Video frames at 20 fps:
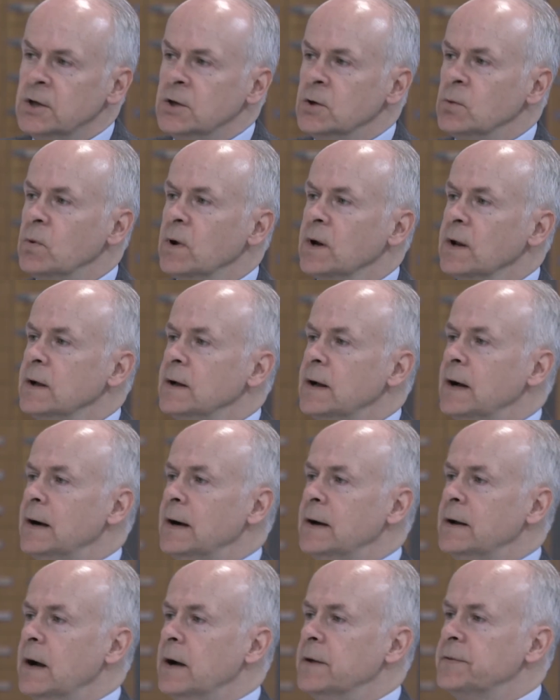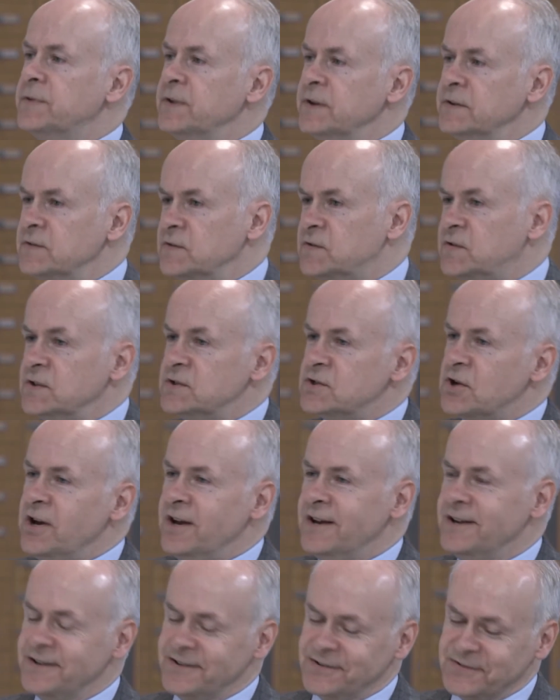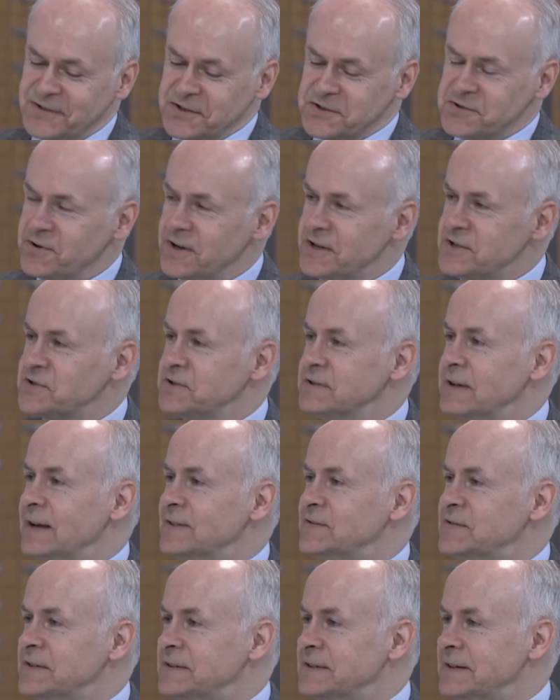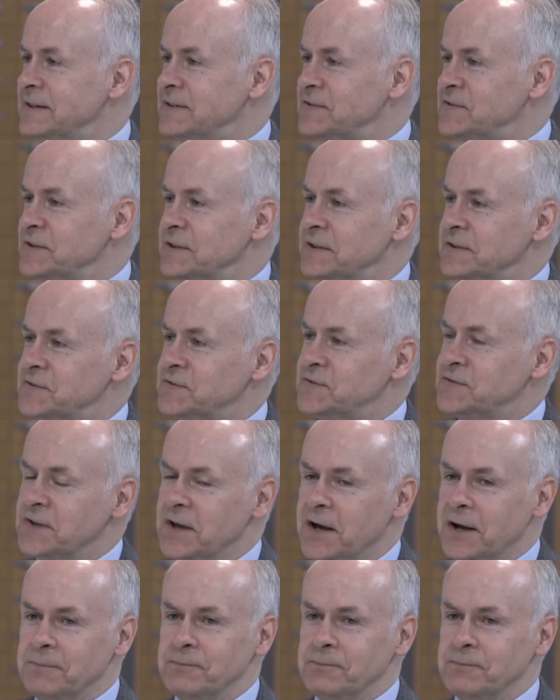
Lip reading: Well, I think the situation as it is